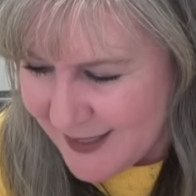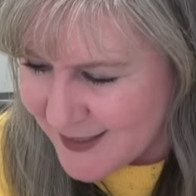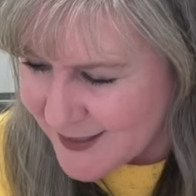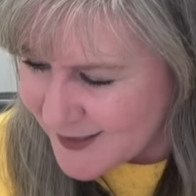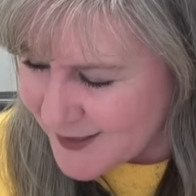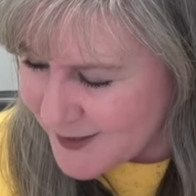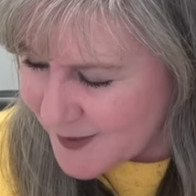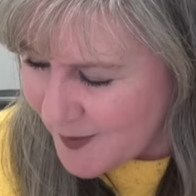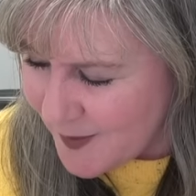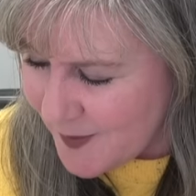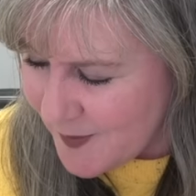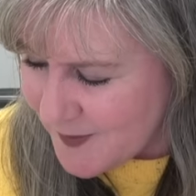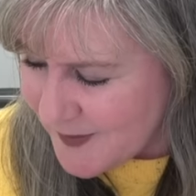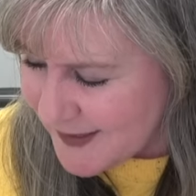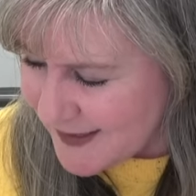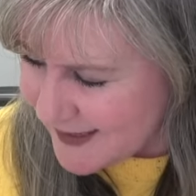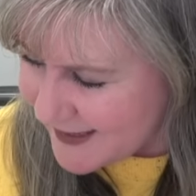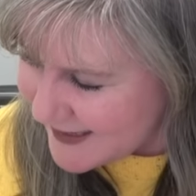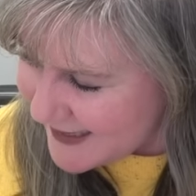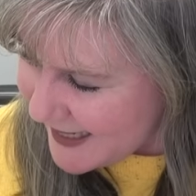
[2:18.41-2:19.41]
So
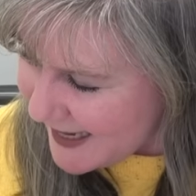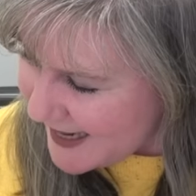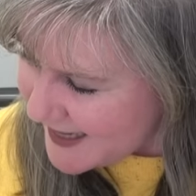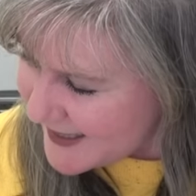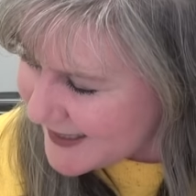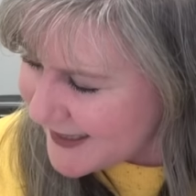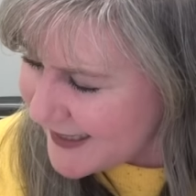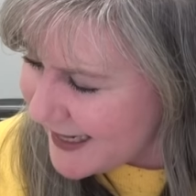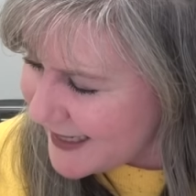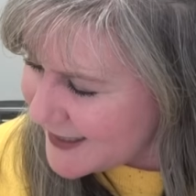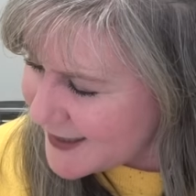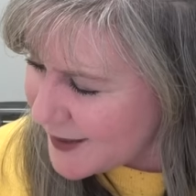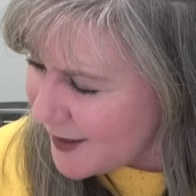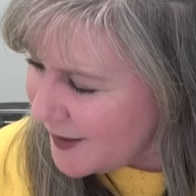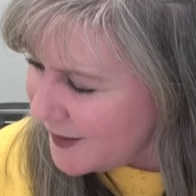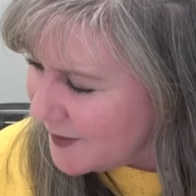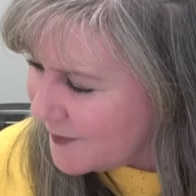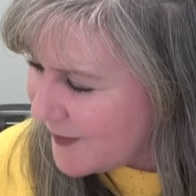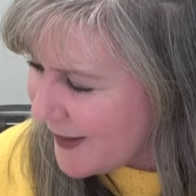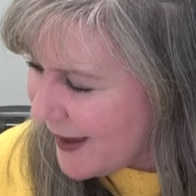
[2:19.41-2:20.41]
today, today it's
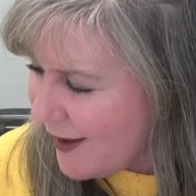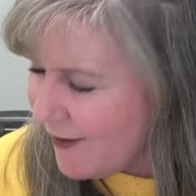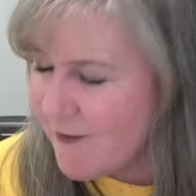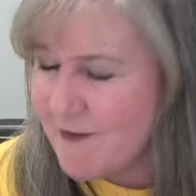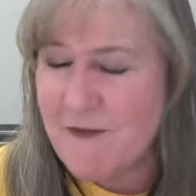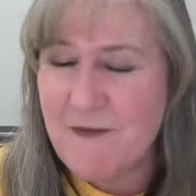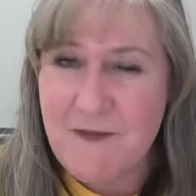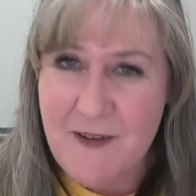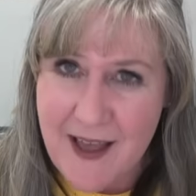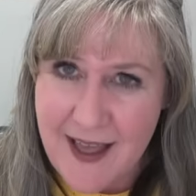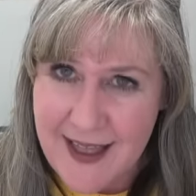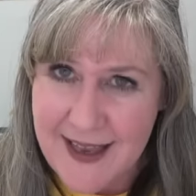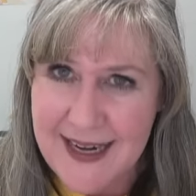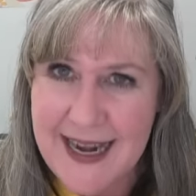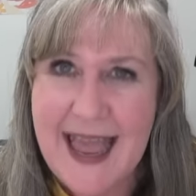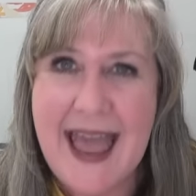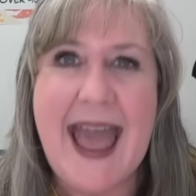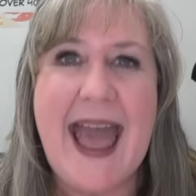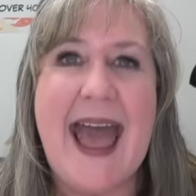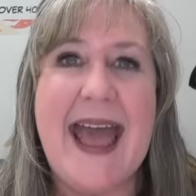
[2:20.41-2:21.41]
all about fun
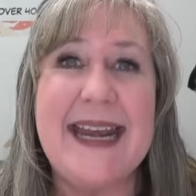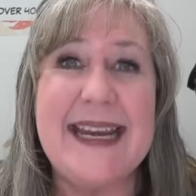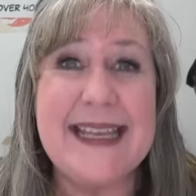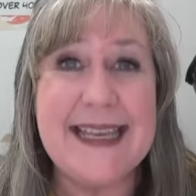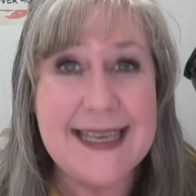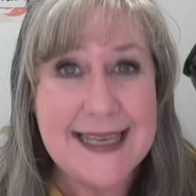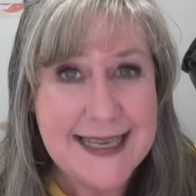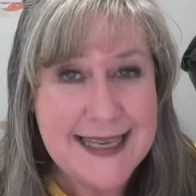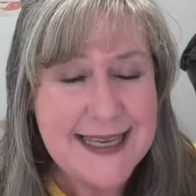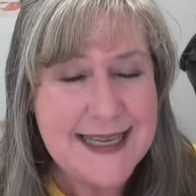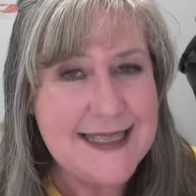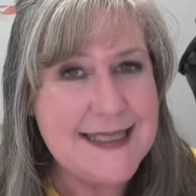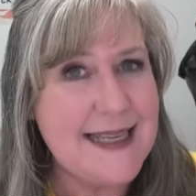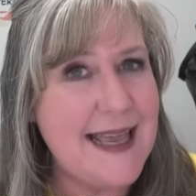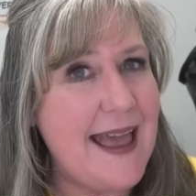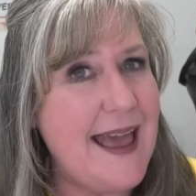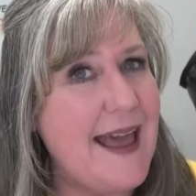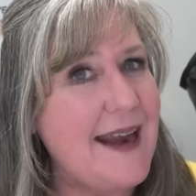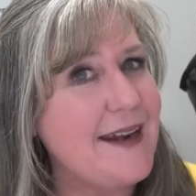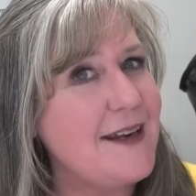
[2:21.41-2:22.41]
and ease
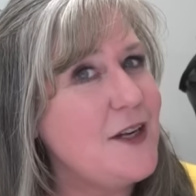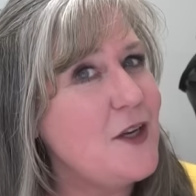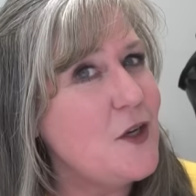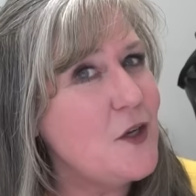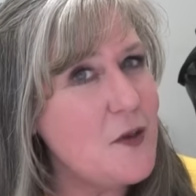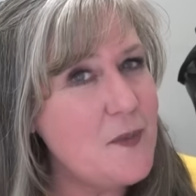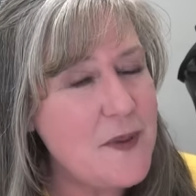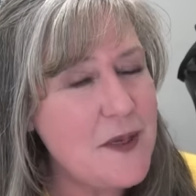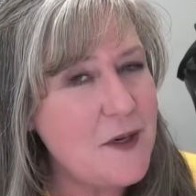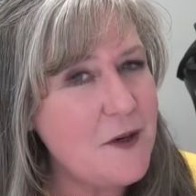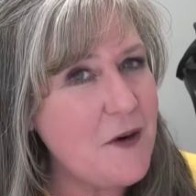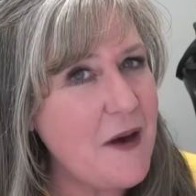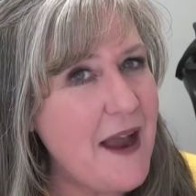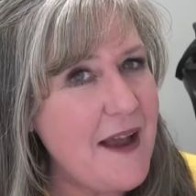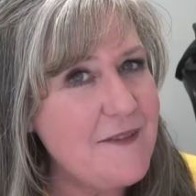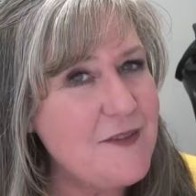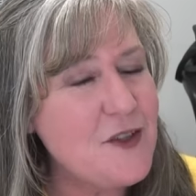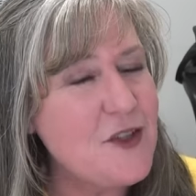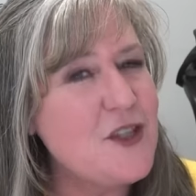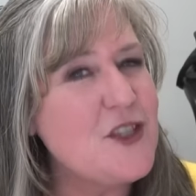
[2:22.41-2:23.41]
and newbie
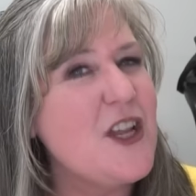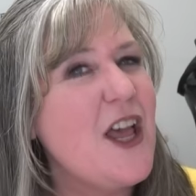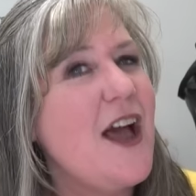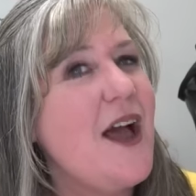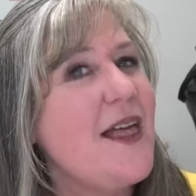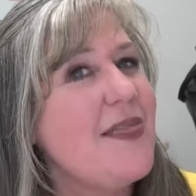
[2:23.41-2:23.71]
crafters.